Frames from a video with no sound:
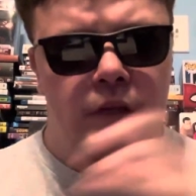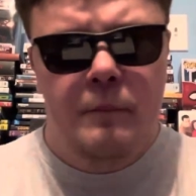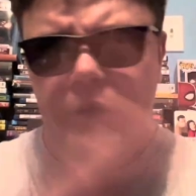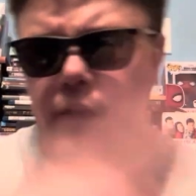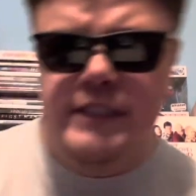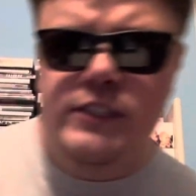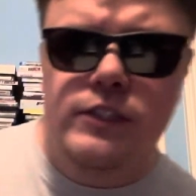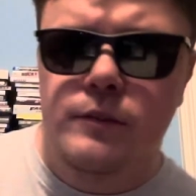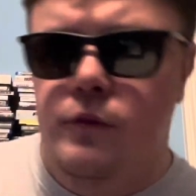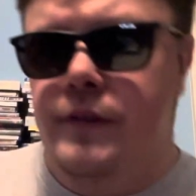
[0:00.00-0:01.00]
But no, this is a
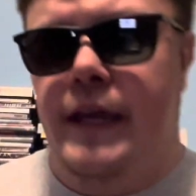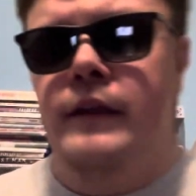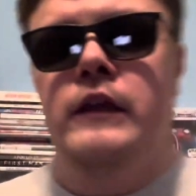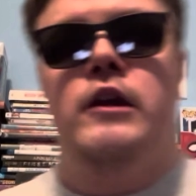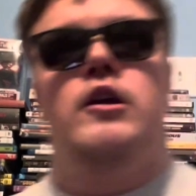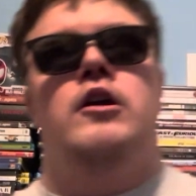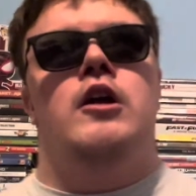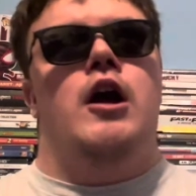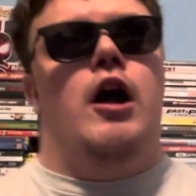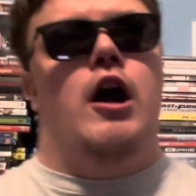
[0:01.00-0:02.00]
good movie, and
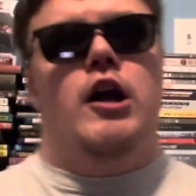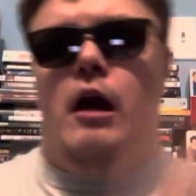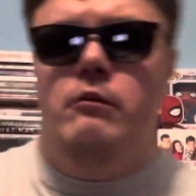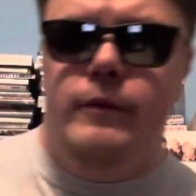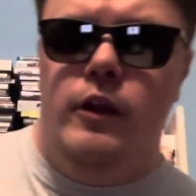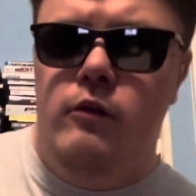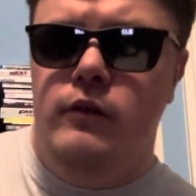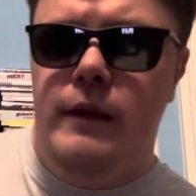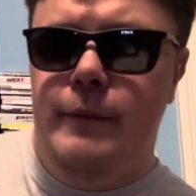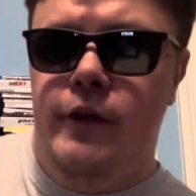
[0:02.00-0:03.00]
comment below,
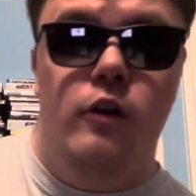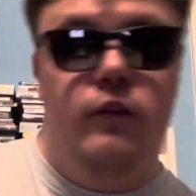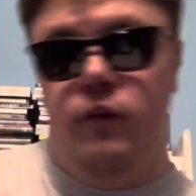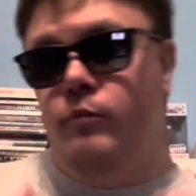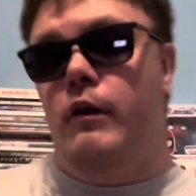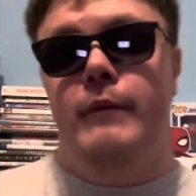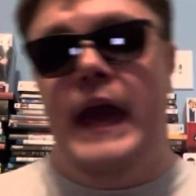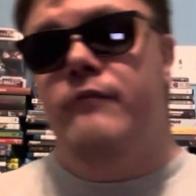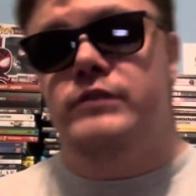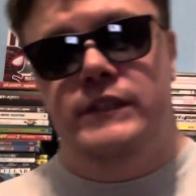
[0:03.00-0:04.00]
let me know. You probably
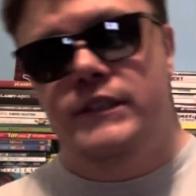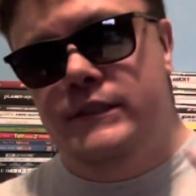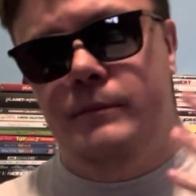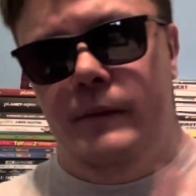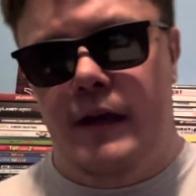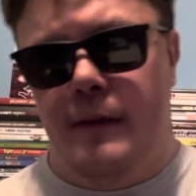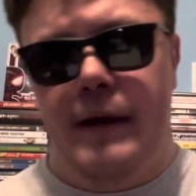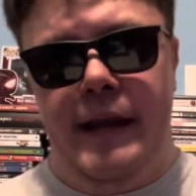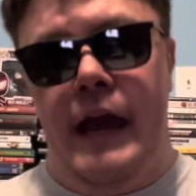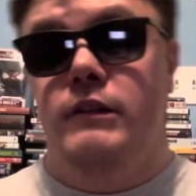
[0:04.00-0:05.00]
have seen this
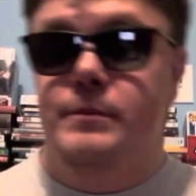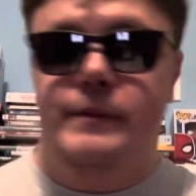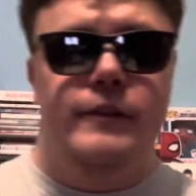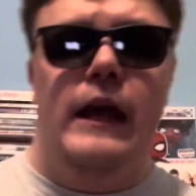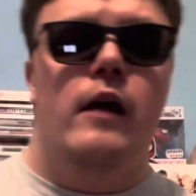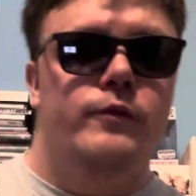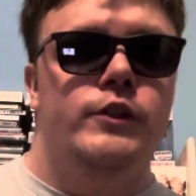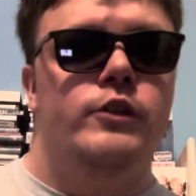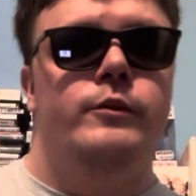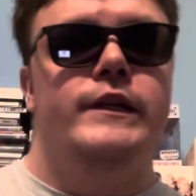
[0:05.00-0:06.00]
by now. It's been out for
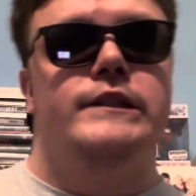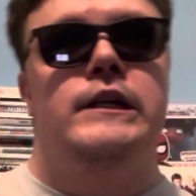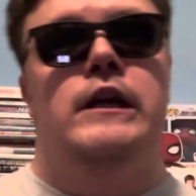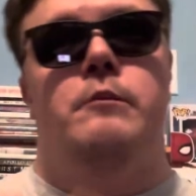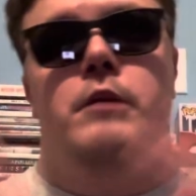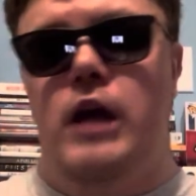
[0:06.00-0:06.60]
2 weeks, but